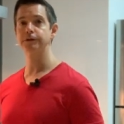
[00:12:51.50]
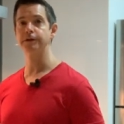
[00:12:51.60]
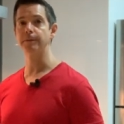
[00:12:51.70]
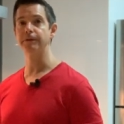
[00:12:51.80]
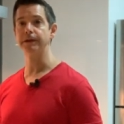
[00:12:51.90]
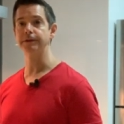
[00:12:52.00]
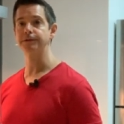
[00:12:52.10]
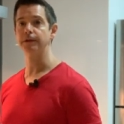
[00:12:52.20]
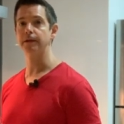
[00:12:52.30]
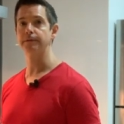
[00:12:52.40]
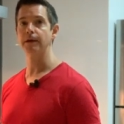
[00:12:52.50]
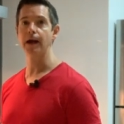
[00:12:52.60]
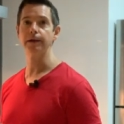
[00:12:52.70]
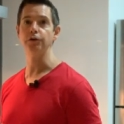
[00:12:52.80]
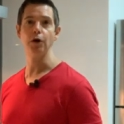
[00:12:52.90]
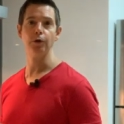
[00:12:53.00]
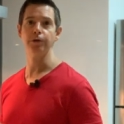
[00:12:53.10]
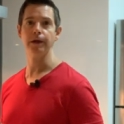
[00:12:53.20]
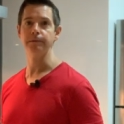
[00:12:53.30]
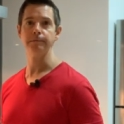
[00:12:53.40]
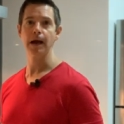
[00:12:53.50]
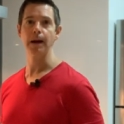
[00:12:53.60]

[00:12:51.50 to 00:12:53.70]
some things that I know that